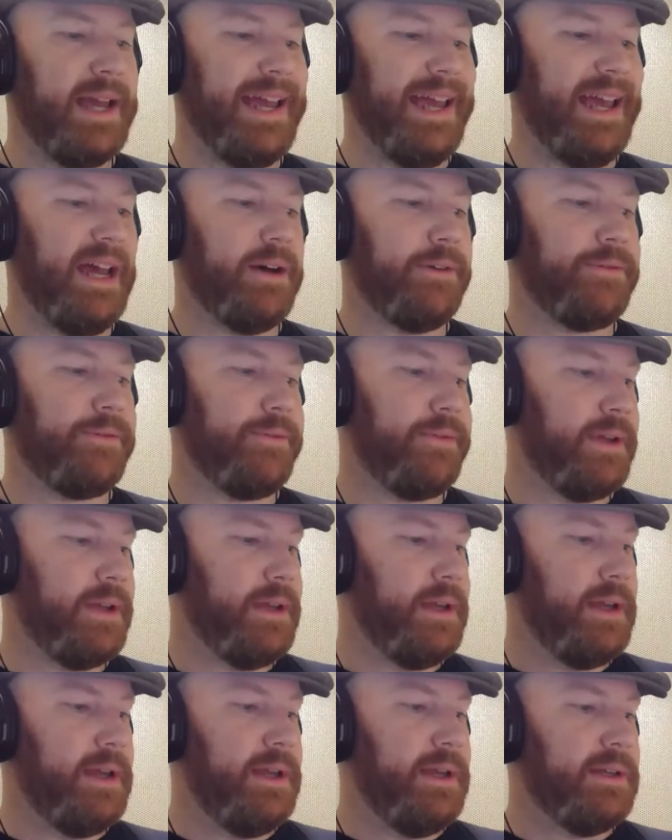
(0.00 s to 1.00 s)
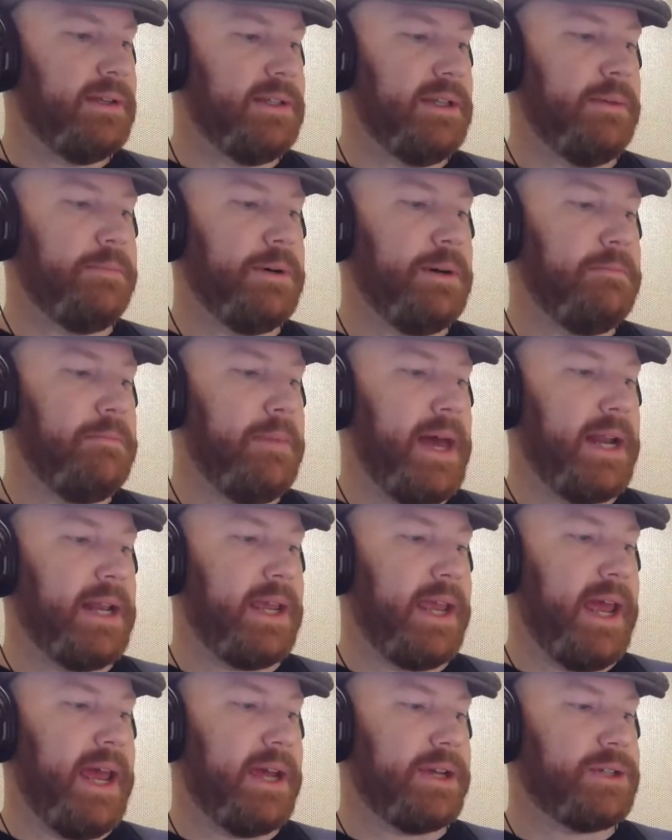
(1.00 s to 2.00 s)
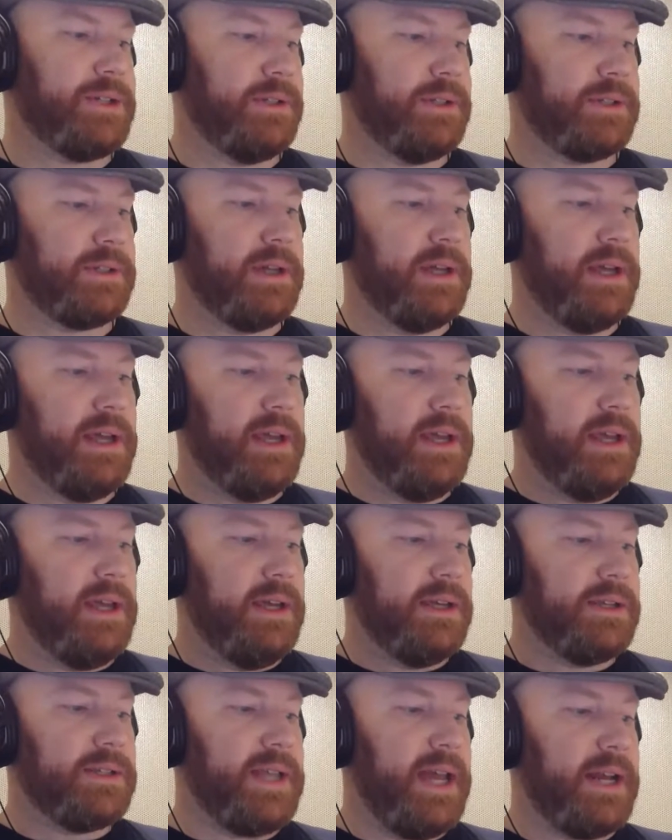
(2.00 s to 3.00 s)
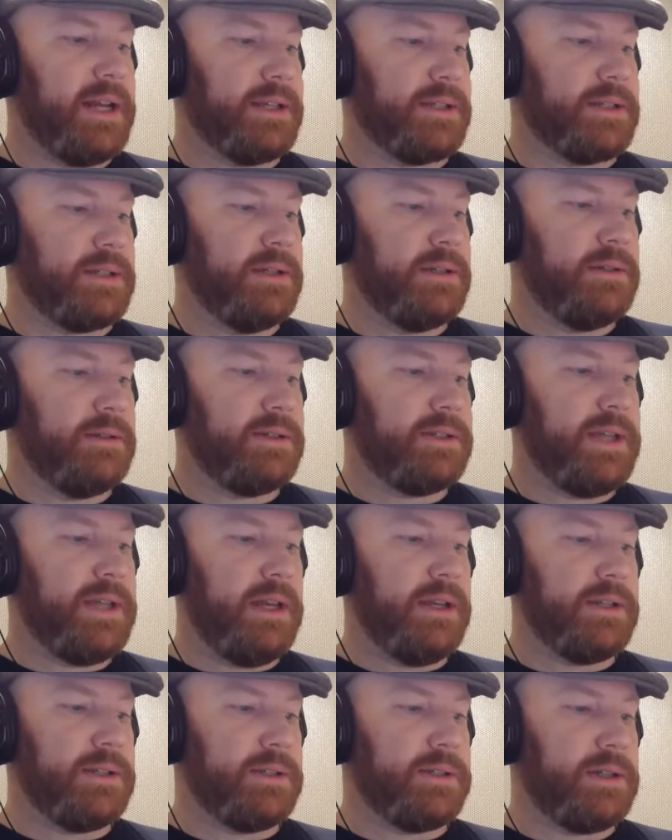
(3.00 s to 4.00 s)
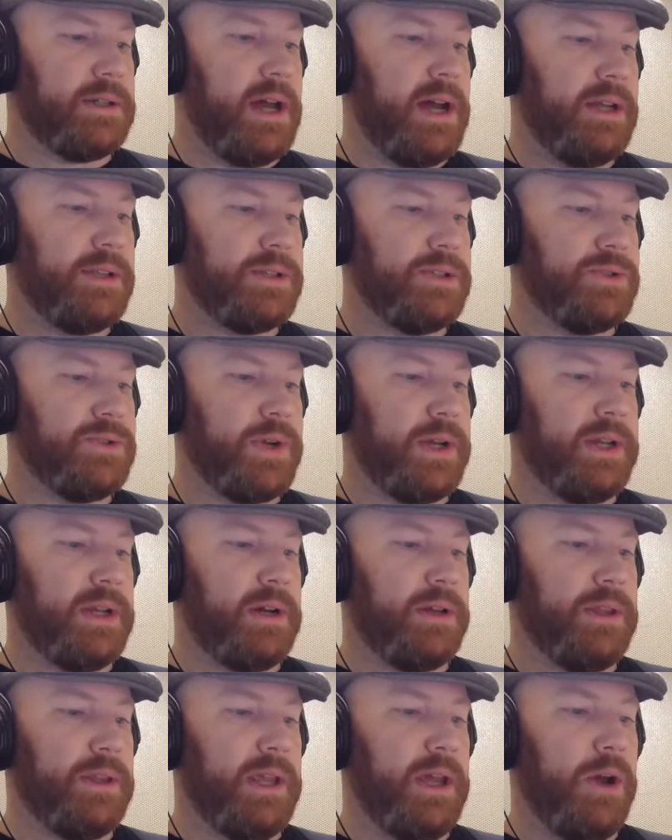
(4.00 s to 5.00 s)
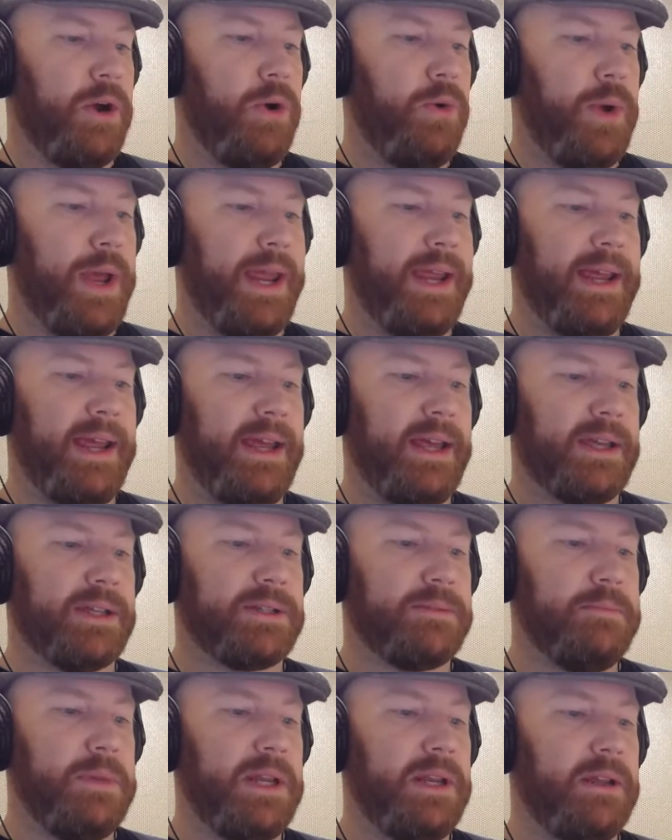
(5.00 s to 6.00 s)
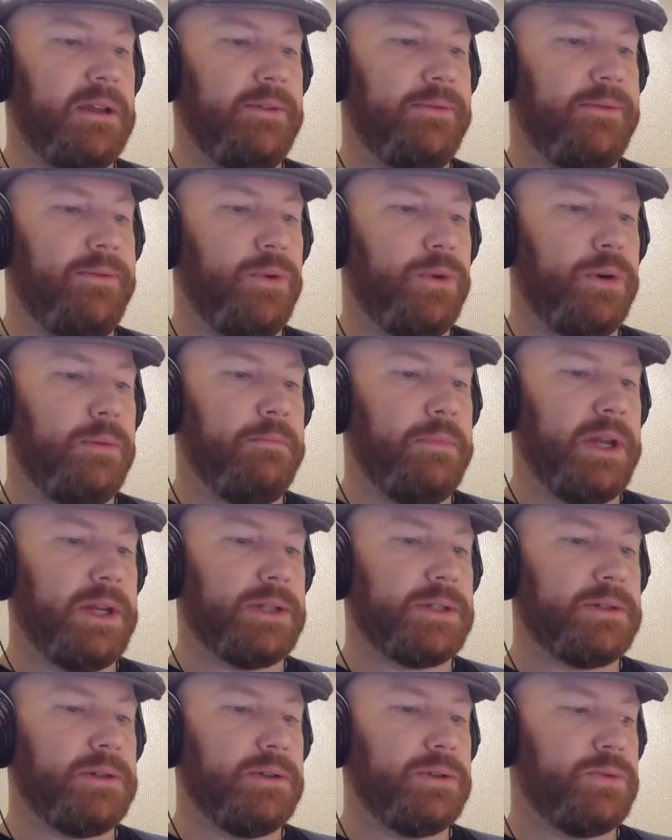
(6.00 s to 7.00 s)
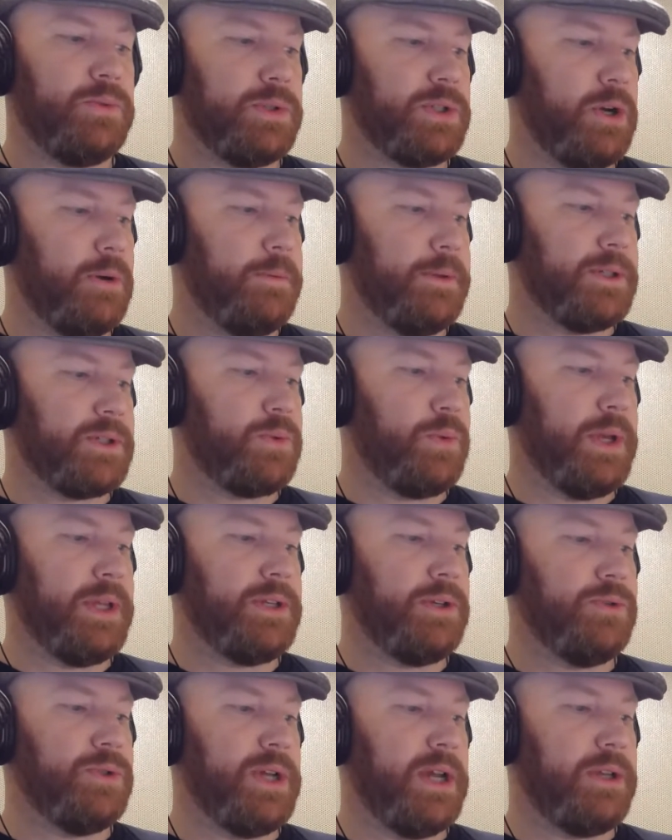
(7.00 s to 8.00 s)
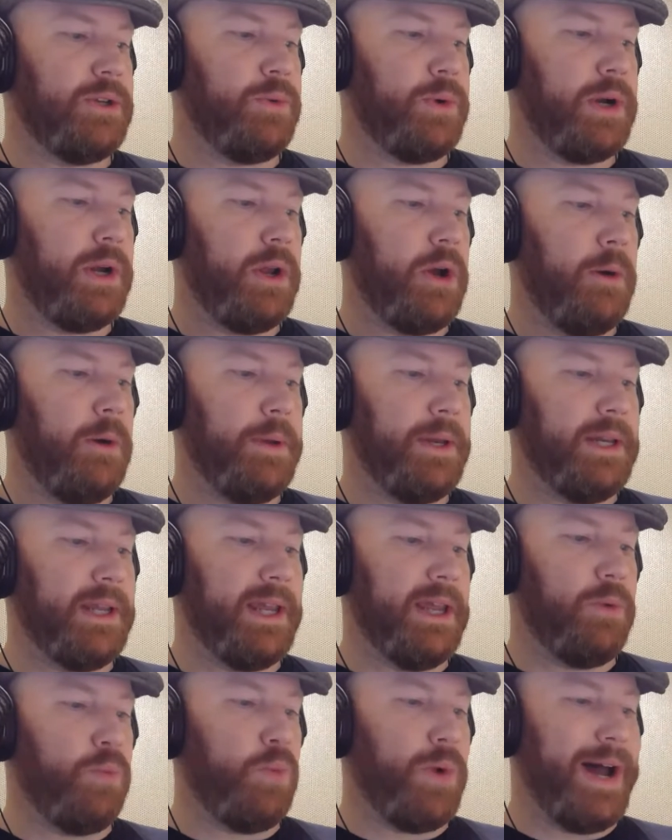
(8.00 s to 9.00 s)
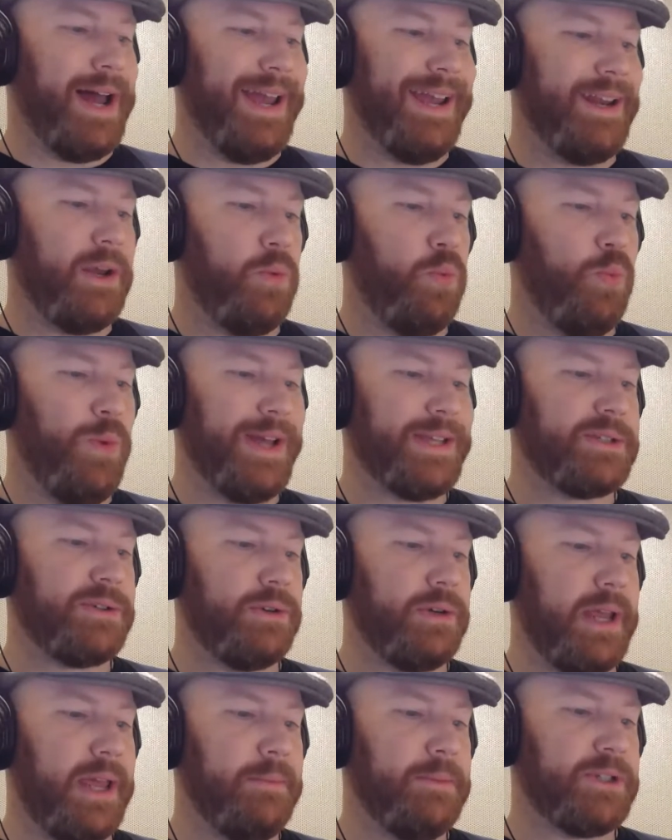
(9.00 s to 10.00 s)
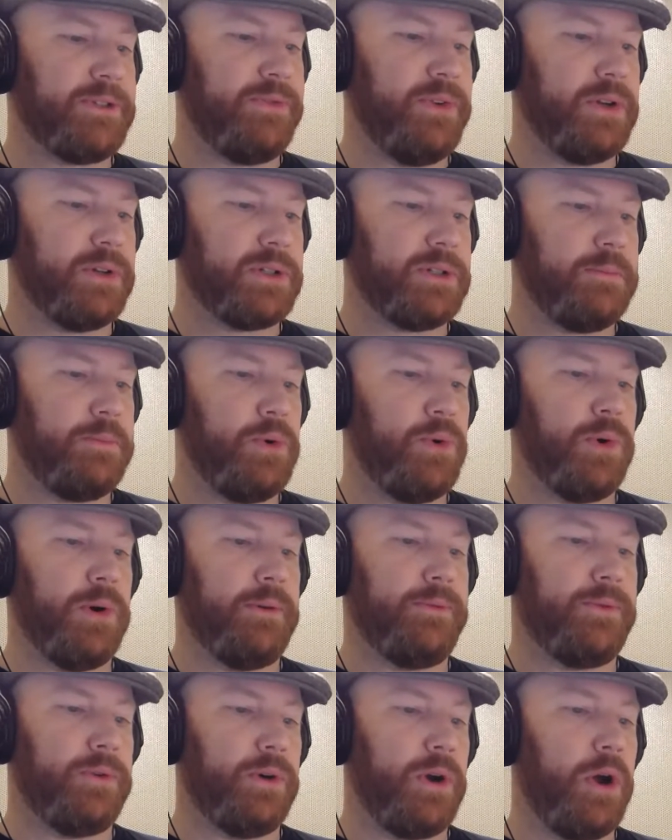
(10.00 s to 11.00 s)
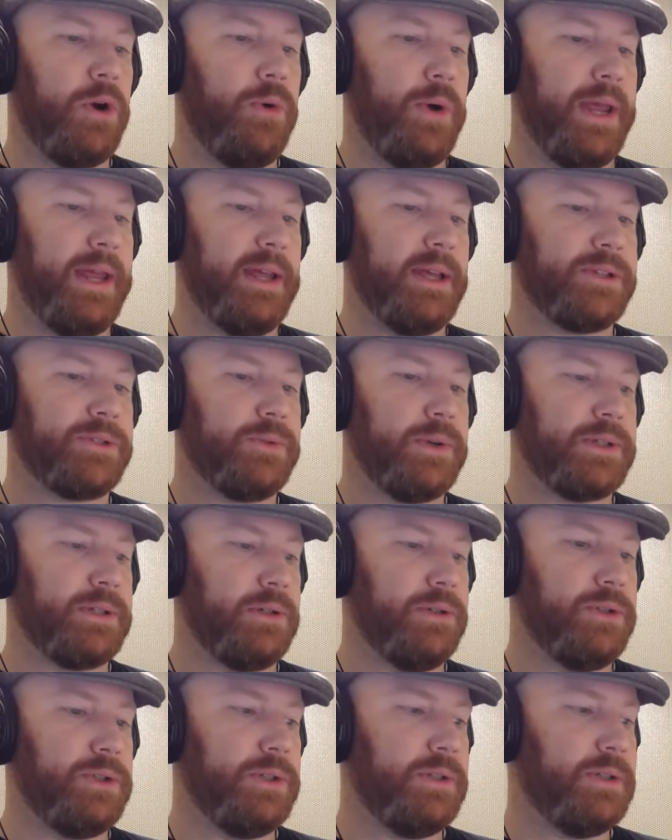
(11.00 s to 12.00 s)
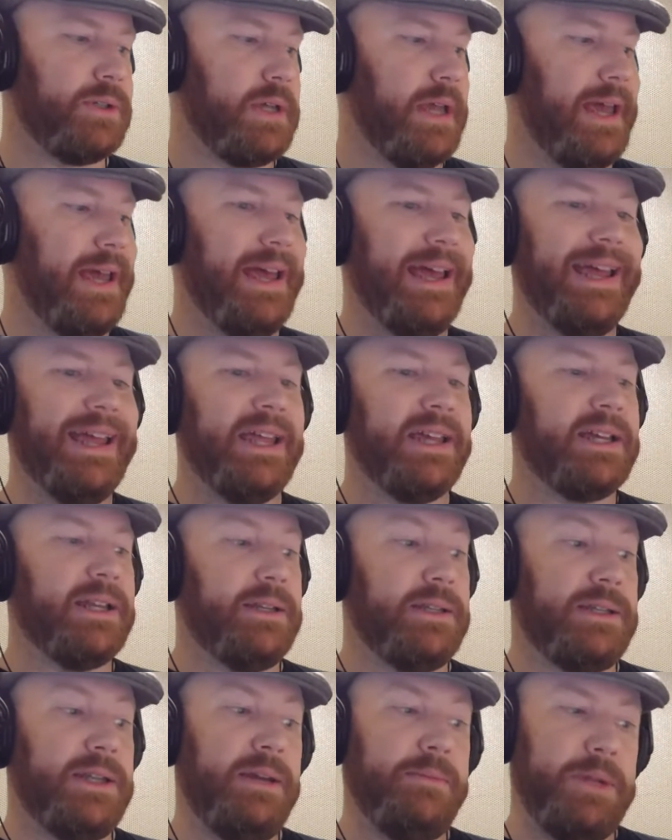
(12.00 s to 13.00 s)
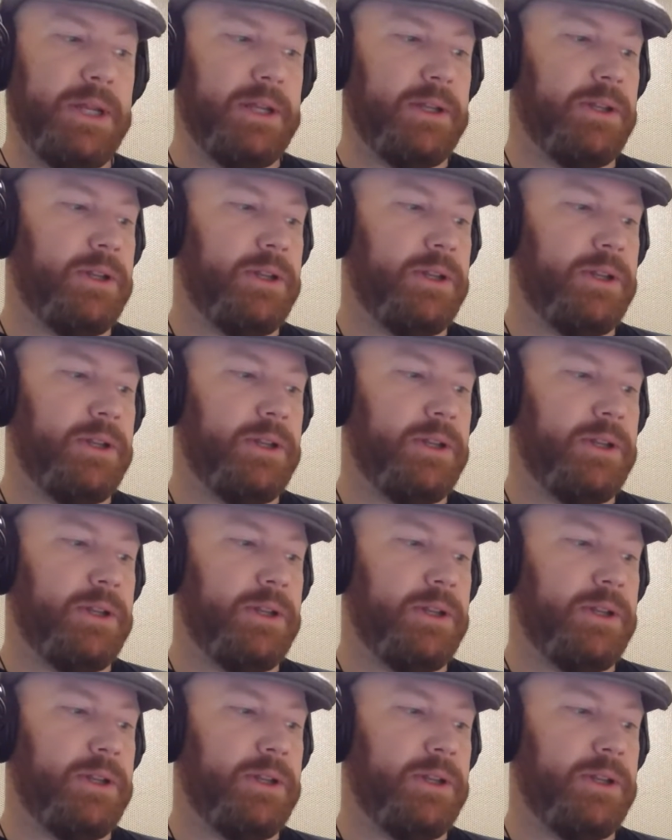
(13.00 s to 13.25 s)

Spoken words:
F. Diplomatic actions. Status. State is concentrating on the OAS, Meeting of Foreign Ministers, which opens 22 January, hoping to get wide Western Hemisphere support for OAS resolutions, condemning